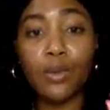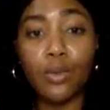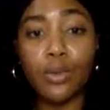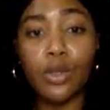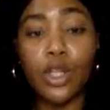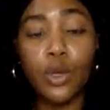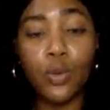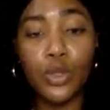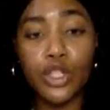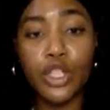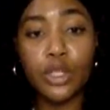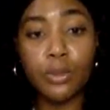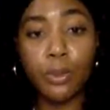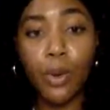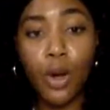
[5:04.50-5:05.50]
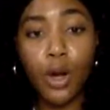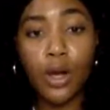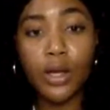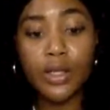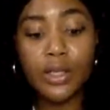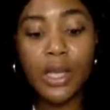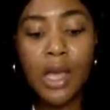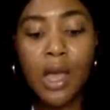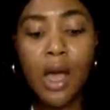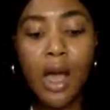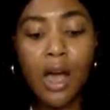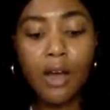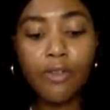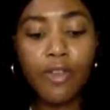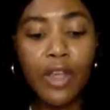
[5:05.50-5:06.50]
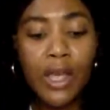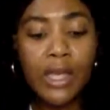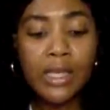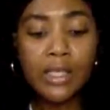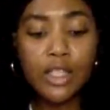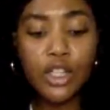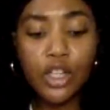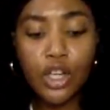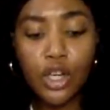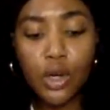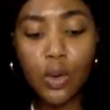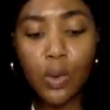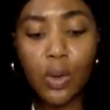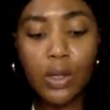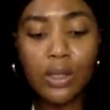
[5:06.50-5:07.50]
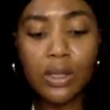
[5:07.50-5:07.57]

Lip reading: ruler, which is Mars, of, you know,